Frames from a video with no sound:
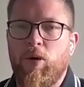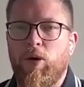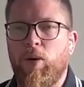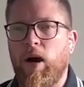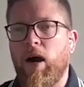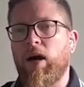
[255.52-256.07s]
the
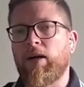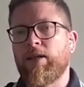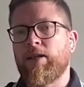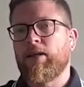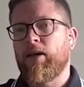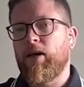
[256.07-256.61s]
people who
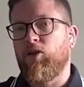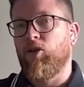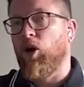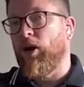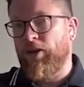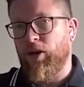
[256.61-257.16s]
are
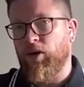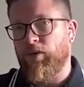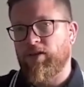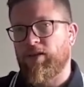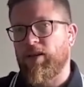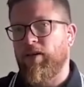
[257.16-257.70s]
not in
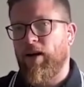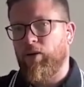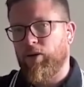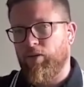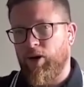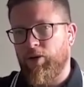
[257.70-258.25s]
the office and
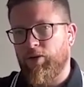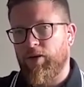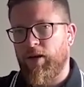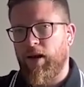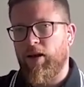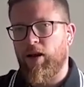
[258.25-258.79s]
they're out on the
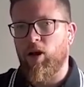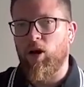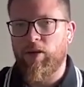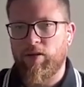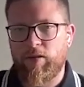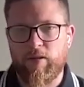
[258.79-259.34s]
roads. And
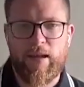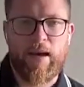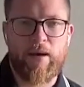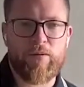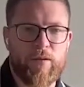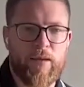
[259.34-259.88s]
a lot of
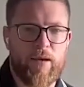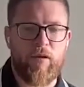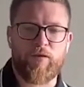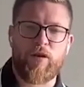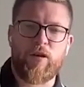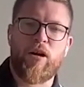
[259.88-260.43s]
this is down
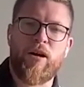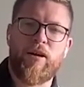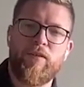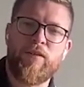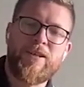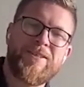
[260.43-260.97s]
to they're often
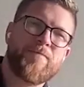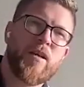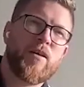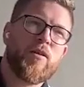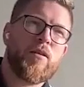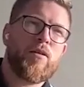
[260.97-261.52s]
kind of,
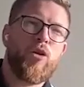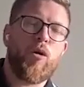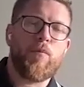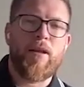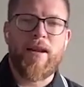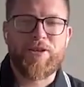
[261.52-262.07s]

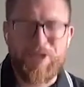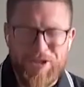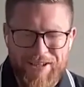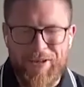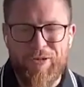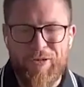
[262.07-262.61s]
not
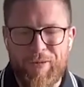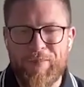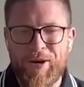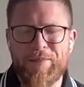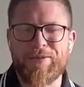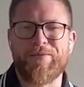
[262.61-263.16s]
maliciously or on
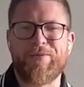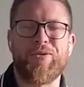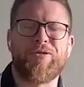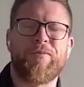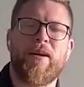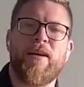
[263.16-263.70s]
purpose, of
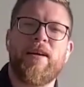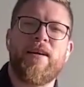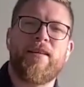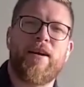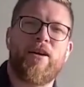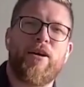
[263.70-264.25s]
course, but
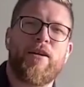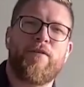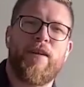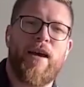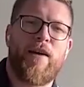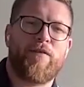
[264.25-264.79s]
they're kind
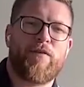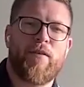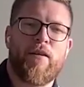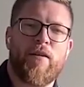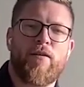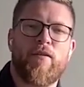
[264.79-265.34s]
of
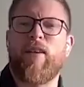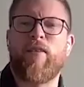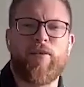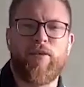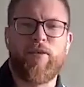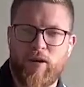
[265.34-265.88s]
left to
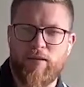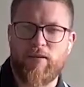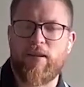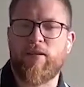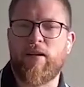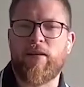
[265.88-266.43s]
their own
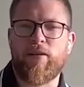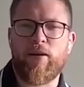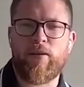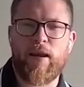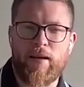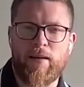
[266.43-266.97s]
devices. They
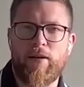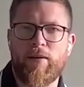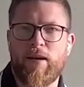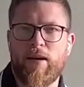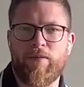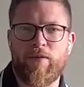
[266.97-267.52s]

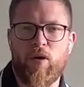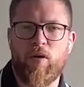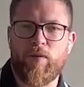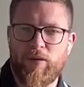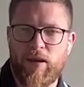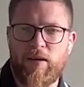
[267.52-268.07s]
don't get
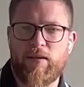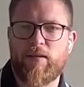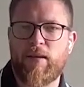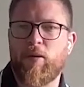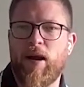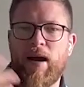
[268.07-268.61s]
involved with
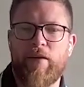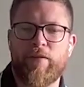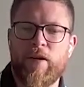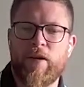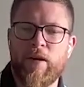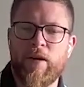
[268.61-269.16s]
things. They might have